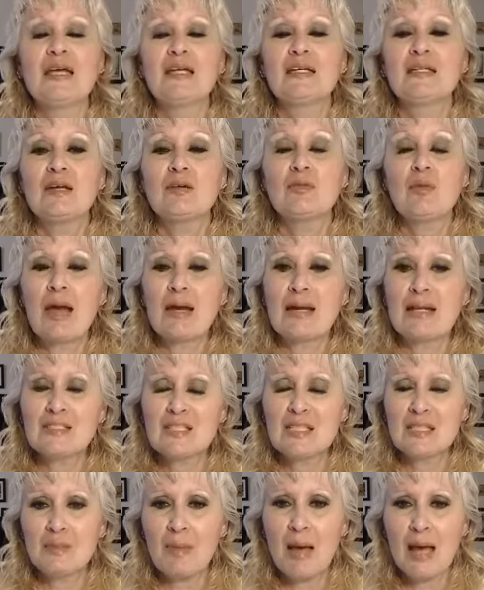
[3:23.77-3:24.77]
Get right
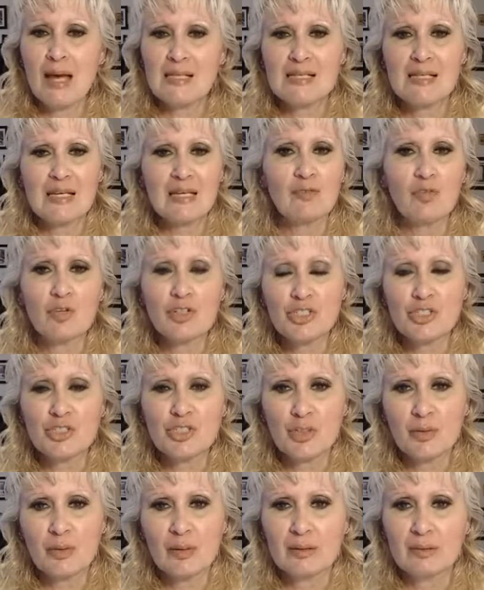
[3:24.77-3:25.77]
into the mindset of what you're
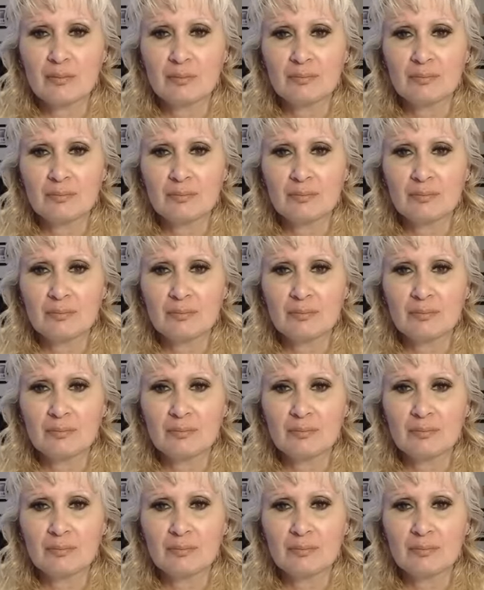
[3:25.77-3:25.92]
doing.